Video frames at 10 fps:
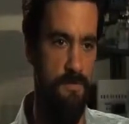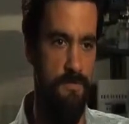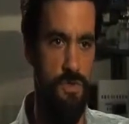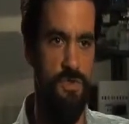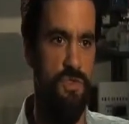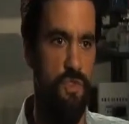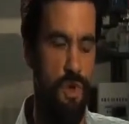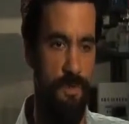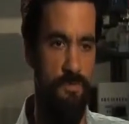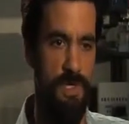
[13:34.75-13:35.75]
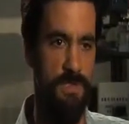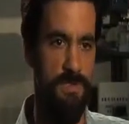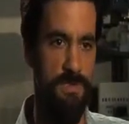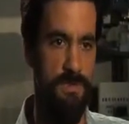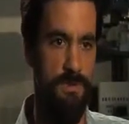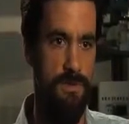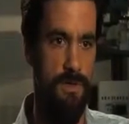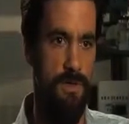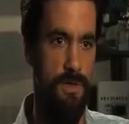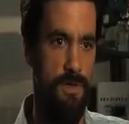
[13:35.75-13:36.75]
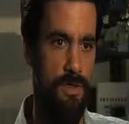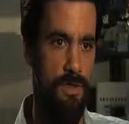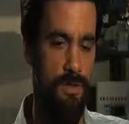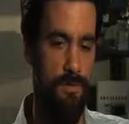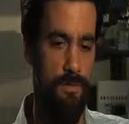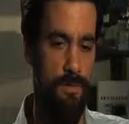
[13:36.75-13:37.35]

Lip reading: future storm events are going to